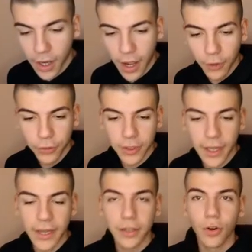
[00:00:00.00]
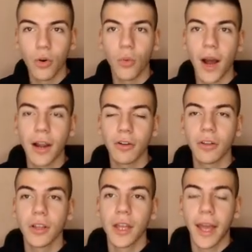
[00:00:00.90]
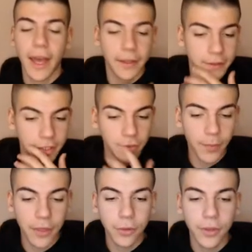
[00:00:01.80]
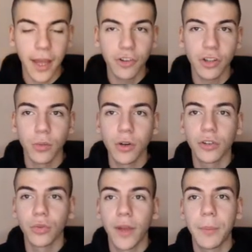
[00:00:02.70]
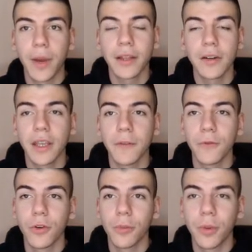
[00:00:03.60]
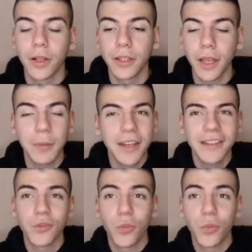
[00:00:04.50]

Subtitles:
how to get it go viral, and this method actually works way better if you're building, it's way